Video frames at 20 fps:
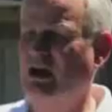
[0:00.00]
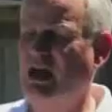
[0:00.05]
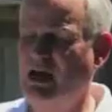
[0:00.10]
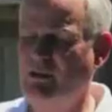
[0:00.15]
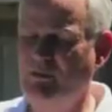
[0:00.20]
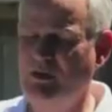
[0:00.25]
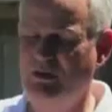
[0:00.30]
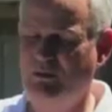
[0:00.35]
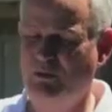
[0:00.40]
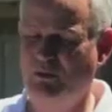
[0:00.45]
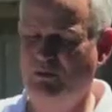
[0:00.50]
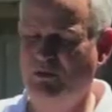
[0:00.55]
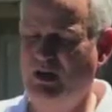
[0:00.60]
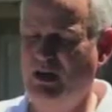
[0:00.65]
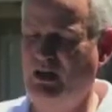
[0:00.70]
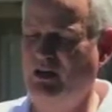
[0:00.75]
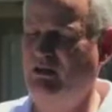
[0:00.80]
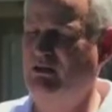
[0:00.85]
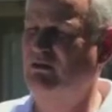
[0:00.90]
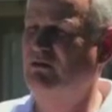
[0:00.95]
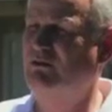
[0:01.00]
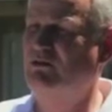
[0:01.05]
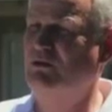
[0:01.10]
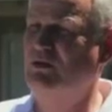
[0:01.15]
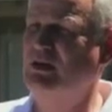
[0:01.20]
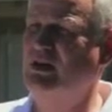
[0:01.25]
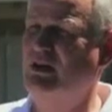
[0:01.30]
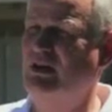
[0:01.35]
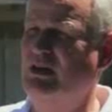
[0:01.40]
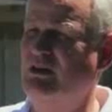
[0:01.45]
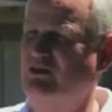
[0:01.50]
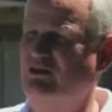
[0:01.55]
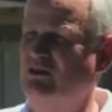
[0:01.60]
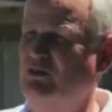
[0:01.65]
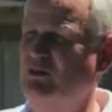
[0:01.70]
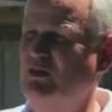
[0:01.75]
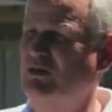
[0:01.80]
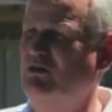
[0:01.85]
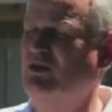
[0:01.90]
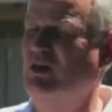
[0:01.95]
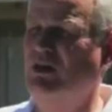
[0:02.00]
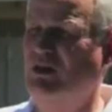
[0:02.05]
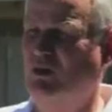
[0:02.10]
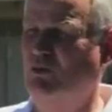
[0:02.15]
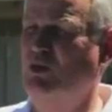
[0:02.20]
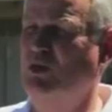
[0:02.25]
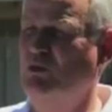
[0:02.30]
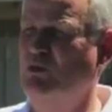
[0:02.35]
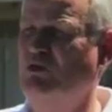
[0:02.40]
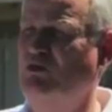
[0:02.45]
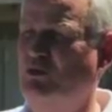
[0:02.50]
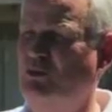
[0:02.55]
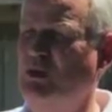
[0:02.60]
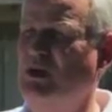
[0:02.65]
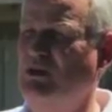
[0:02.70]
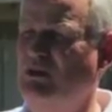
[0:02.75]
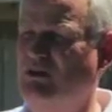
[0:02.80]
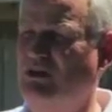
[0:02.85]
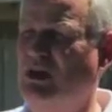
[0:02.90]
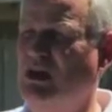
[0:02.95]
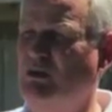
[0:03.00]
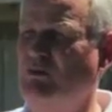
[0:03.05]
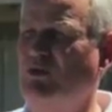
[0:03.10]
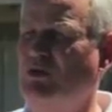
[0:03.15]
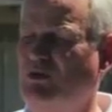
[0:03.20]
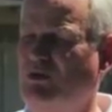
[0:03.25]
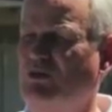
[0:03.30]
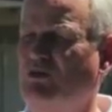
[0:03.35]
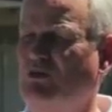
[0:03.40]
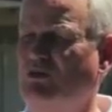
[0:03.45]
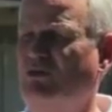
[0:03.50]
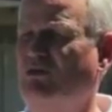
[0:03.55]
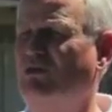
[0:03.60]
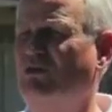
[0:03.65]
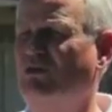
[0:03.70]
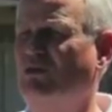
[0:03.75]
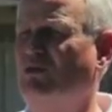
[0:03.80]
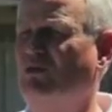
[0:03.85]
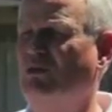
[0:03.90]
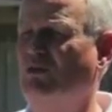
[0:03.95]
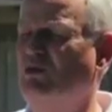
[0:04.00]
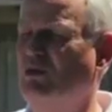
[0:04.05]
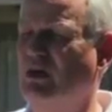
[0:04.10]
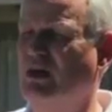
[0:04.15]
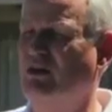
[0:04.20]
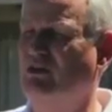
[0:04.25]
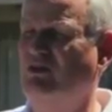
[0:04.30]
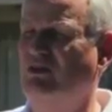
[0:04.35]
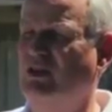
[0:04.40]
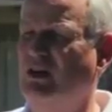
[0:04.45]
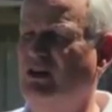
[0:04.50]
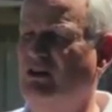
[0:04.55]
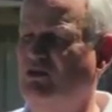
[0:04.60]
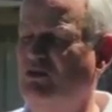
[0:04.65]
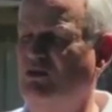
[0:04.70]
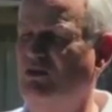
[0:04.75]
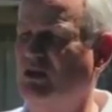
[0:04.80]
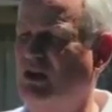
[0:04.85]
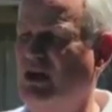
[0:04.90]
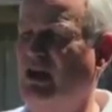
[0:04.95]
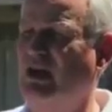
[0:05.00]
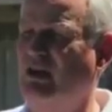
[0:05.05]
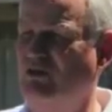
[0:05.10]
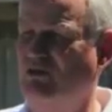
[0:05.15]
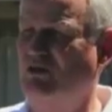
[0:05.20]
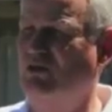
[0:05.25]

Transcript: We are happy to provide free estimates. We will spend time with you to educate you and